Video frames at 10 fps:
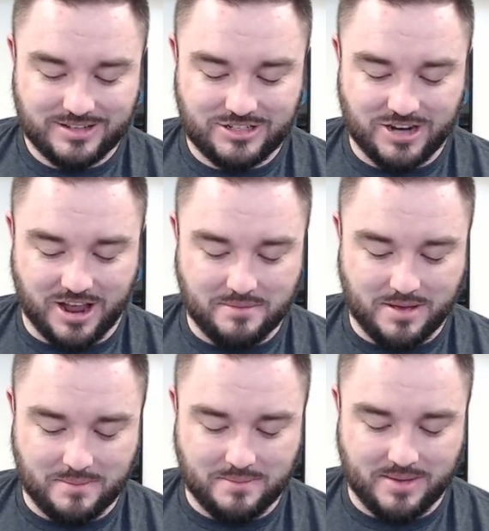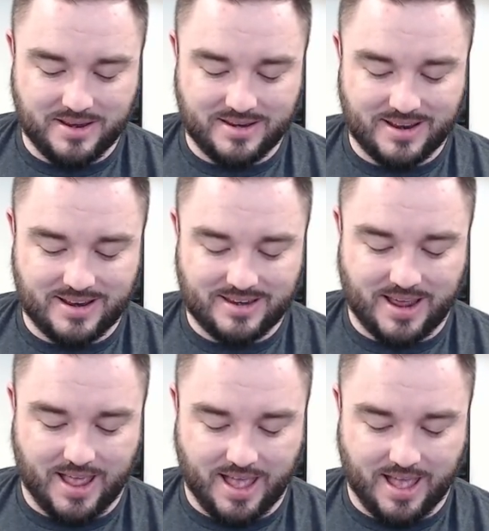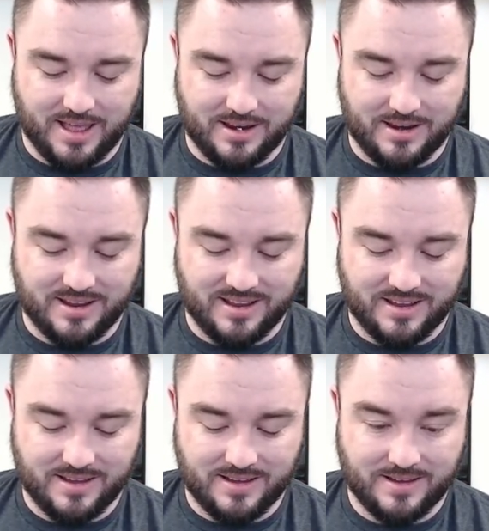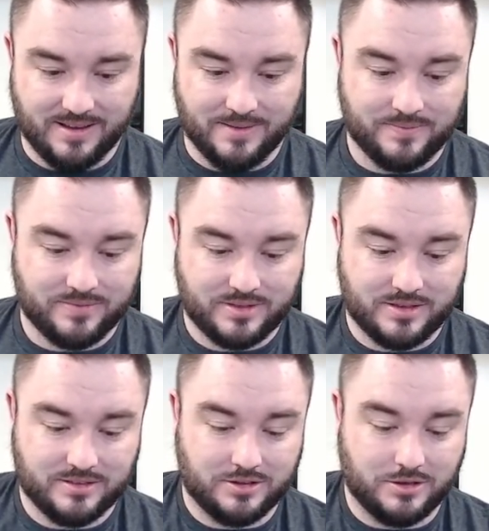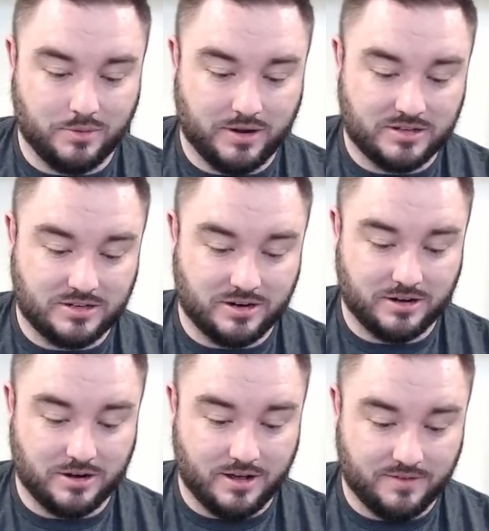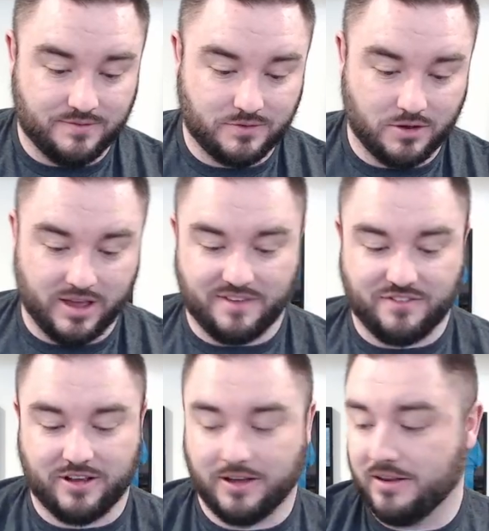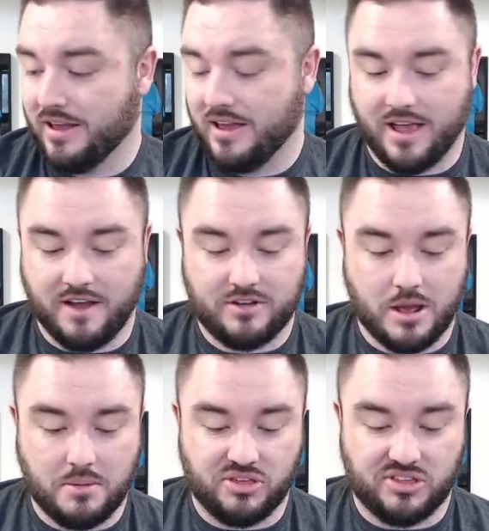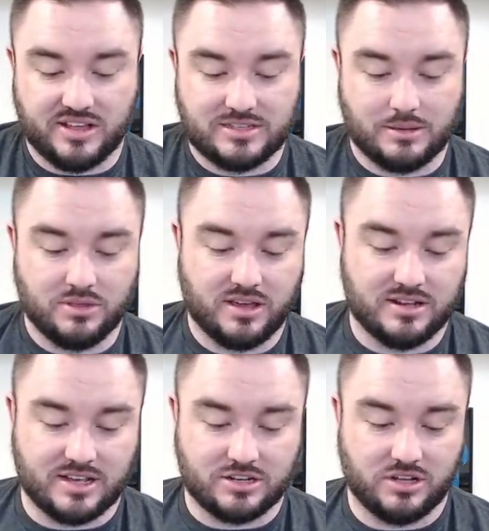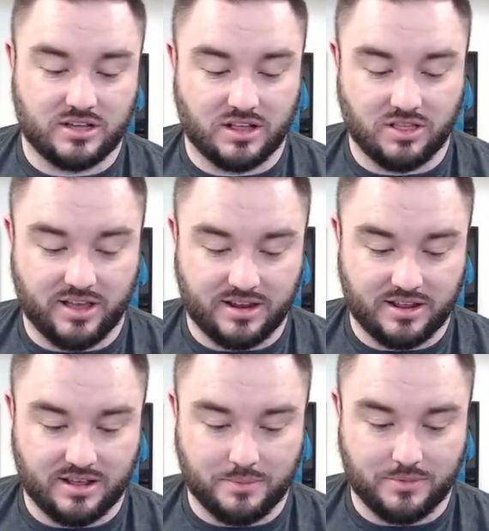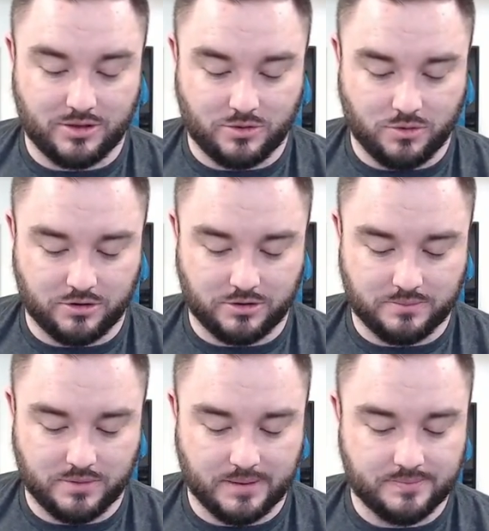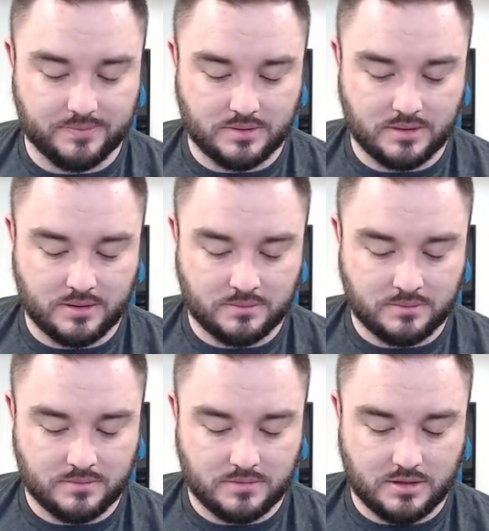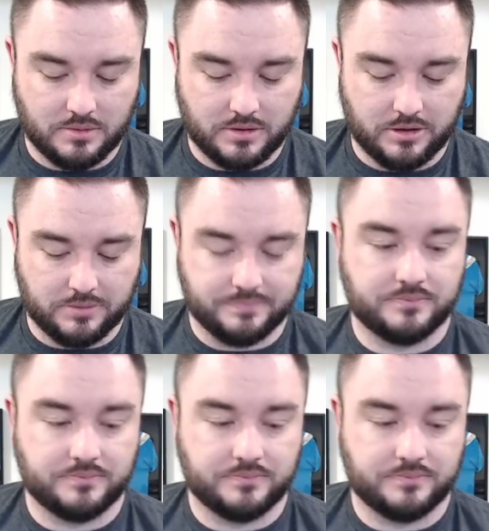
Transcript: Gem Mint 10. It's a good way to start it off. Oh, yeah, I forgot. Every time I think that's something, and it's actually like a light up in the corner, but there we go.